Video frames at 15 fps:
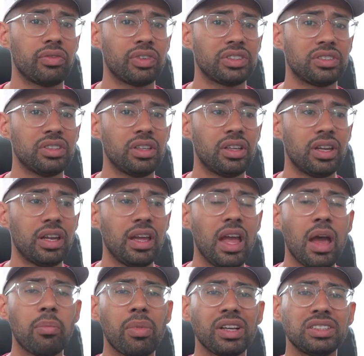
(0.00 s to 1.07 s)
at the facility
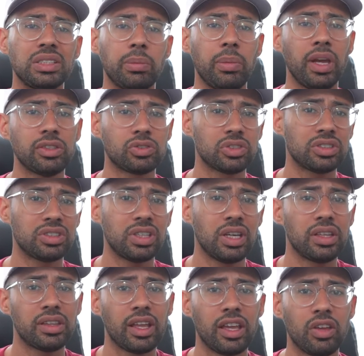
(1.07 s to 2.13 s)
might seem
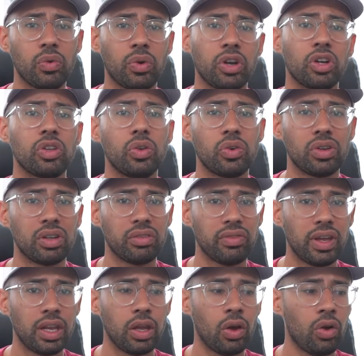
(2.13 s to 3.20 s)
interesting that you wanna include in the
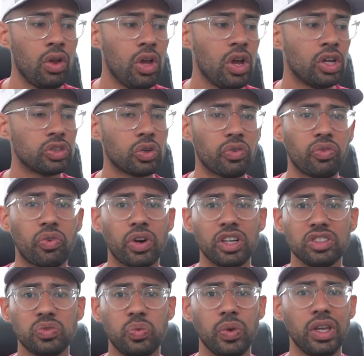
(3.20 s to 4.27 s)
video. So for
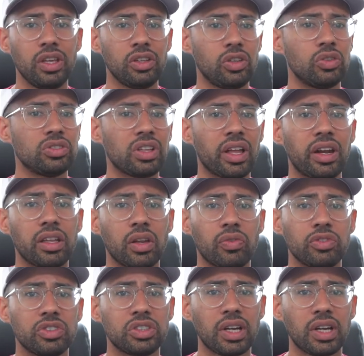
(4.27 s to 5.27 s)
us, we use a lot of different